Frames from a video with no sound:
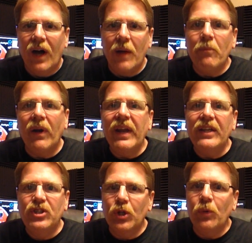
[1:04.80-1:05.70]
On
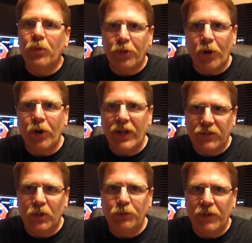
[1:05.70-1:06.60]
Monday, June 3rd at
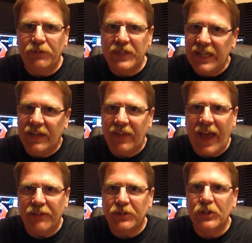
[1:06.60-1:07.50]
2:15 in the
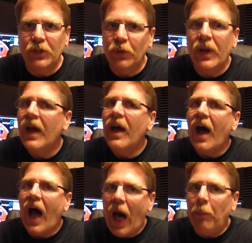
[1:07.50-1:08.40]
afternoon,
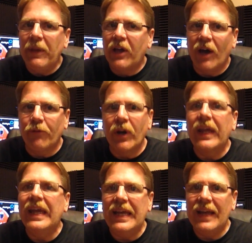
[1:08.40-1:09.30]
I'll be
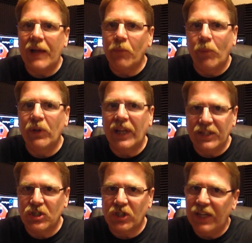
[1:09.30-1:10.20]
covering E911
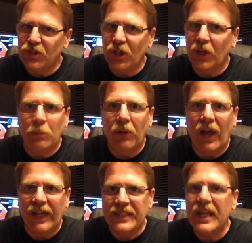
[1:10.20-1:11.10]
legislation
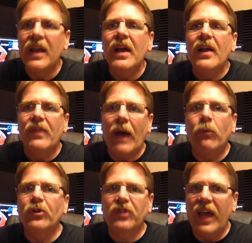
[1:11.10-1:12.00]
compliance that
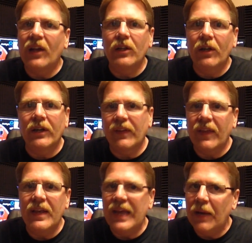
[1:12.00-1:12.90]
will take a look at
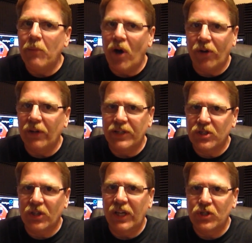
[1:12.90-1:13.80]
the NENA model
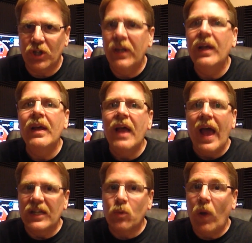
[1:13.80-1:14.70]
legislation,
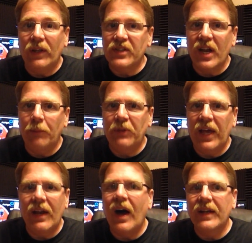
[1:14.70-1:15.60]
as well as an
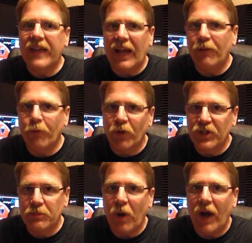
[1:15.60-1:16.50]
update on
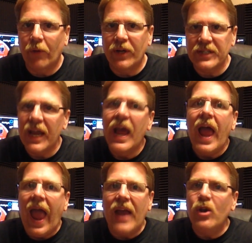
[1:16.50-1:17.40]
California's progress
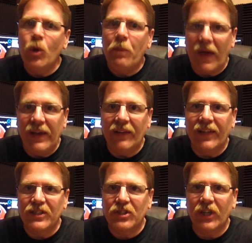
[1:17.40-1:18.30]
and new pending
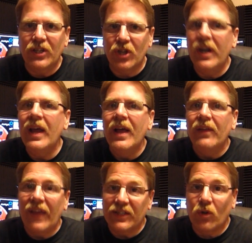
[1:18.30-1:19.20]
legislation
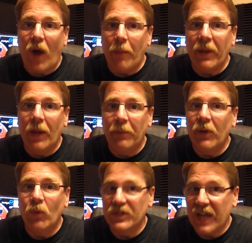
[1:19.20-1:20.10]
that's cropping up
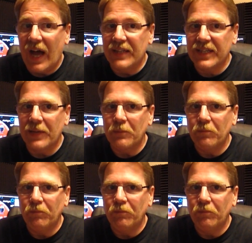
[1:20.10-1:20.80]
in Wisconsin.